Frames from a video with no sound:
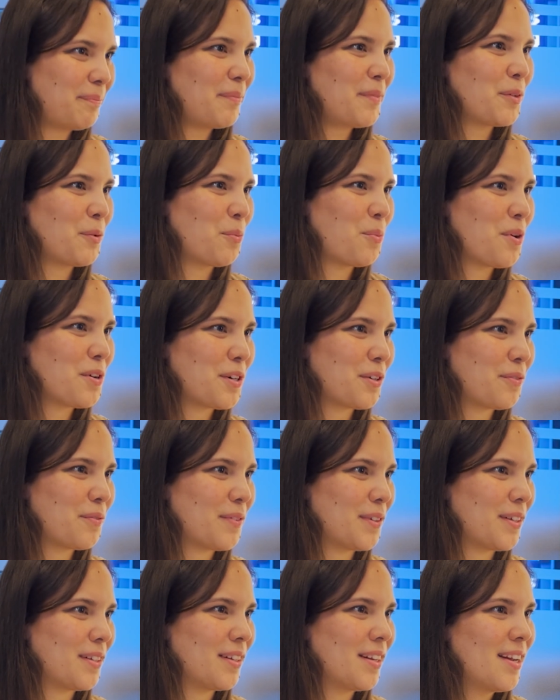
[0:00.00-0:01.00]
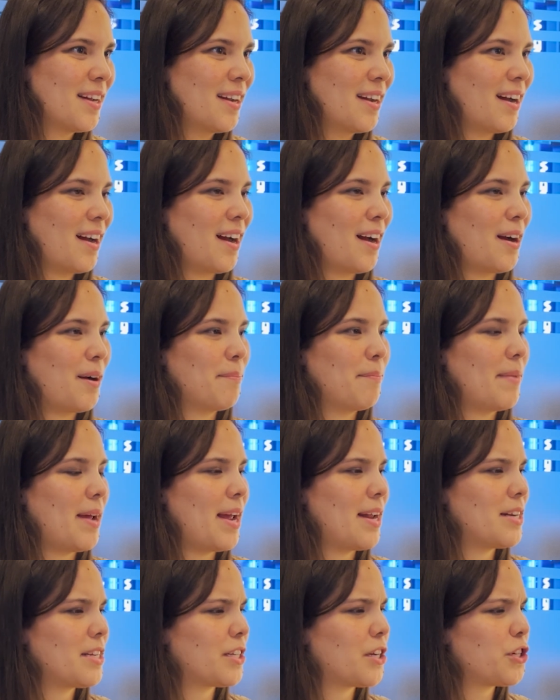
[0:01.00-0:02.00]
Wonderful.
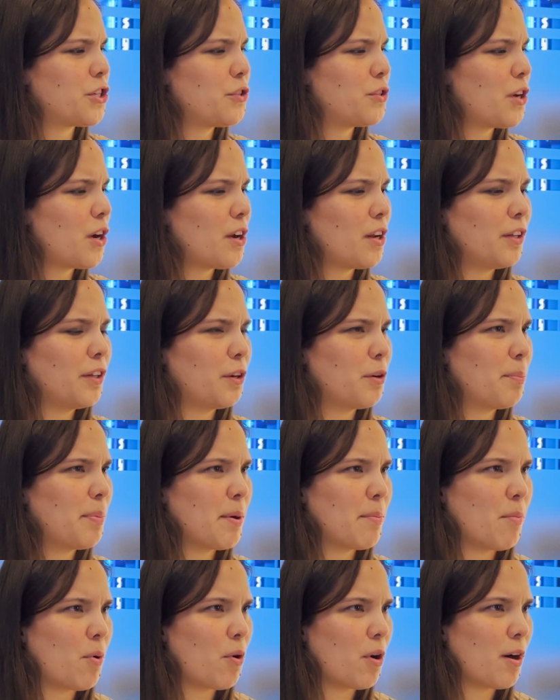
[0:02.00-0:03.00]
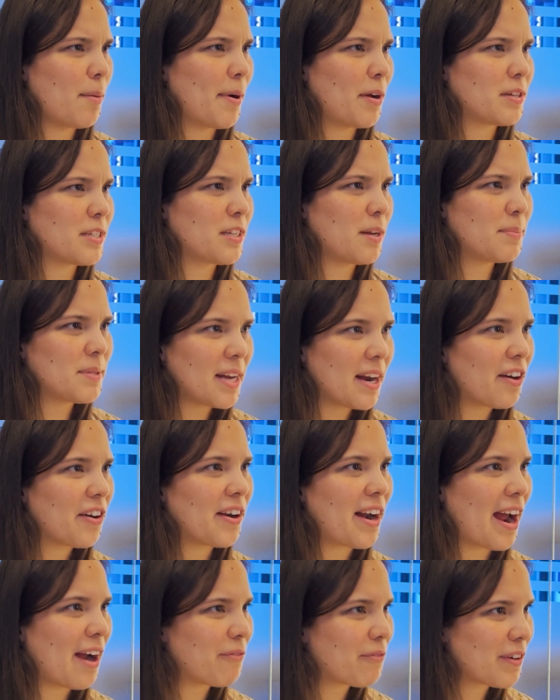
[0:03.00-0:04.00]
And could you talk a little bit more about sub-Saharan
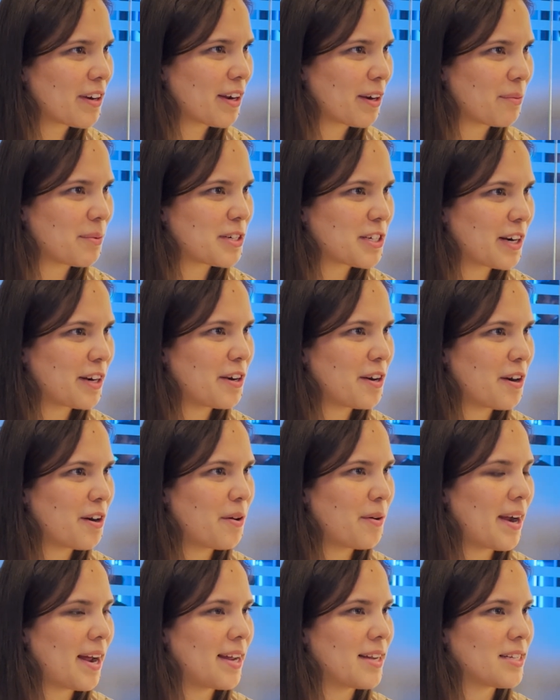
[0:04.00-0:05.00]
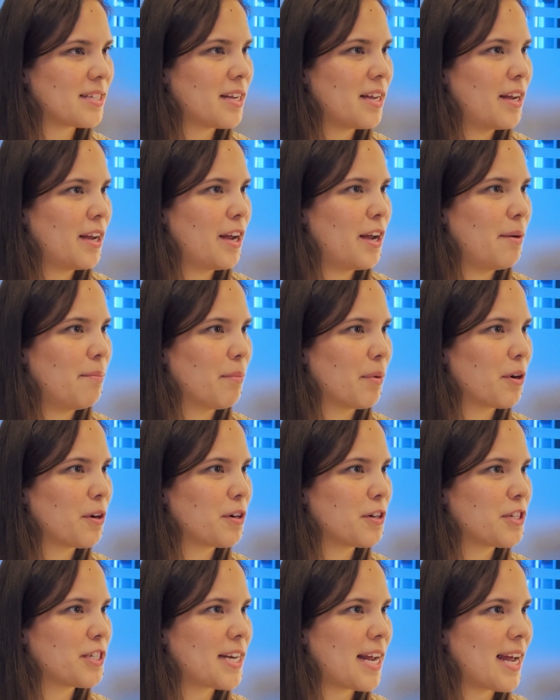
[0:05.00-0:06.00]
Africa, which I know has
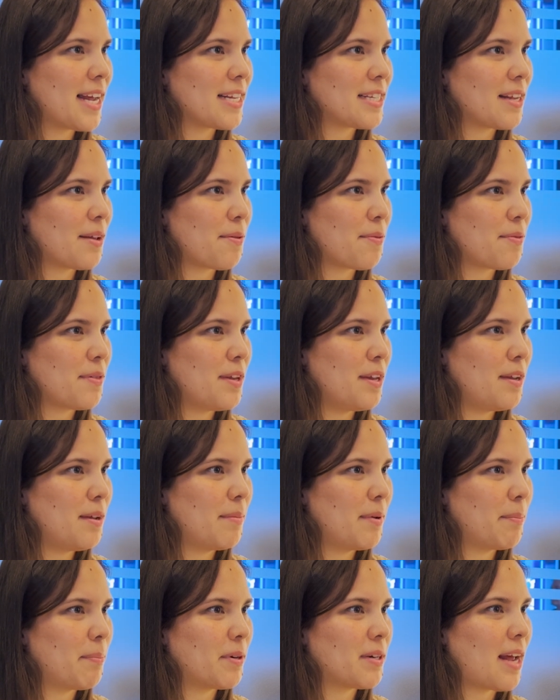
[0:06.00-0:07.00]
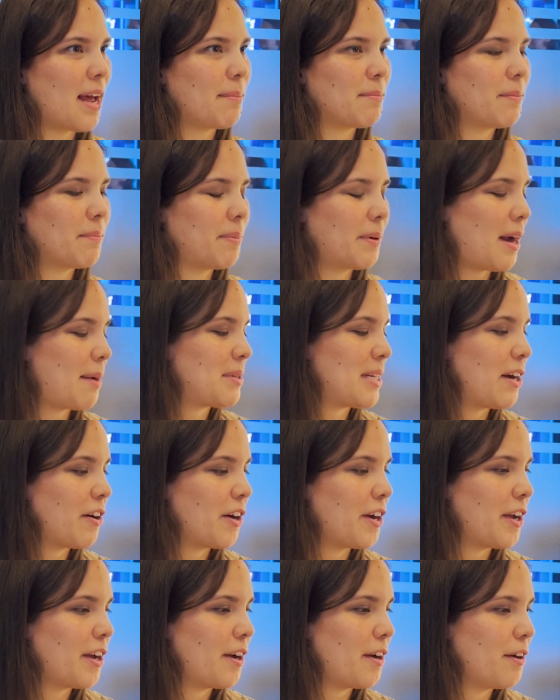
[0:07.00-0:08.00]
emerged as a theme and perhaps an
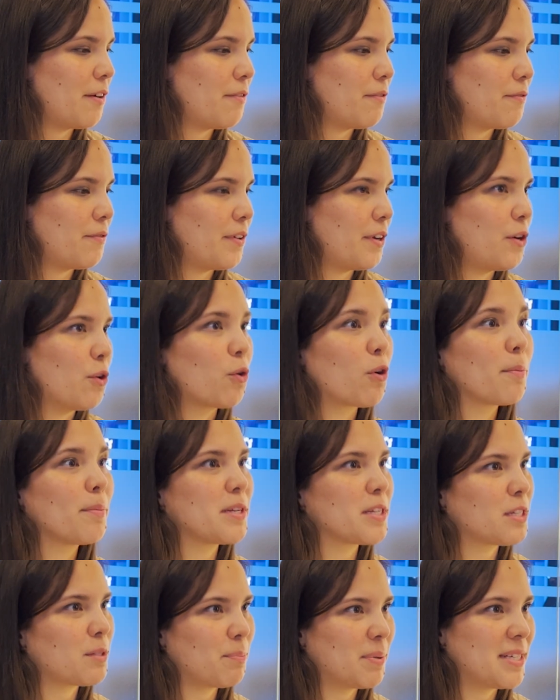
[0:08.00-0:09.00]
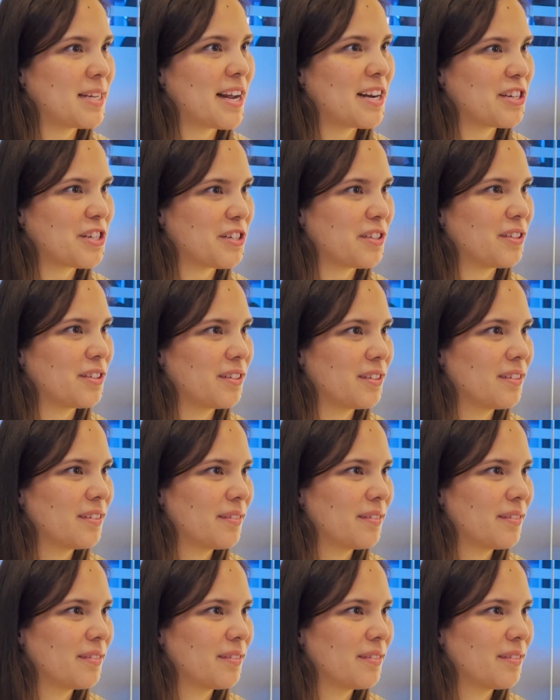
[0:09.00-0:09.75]
area of enormous potential?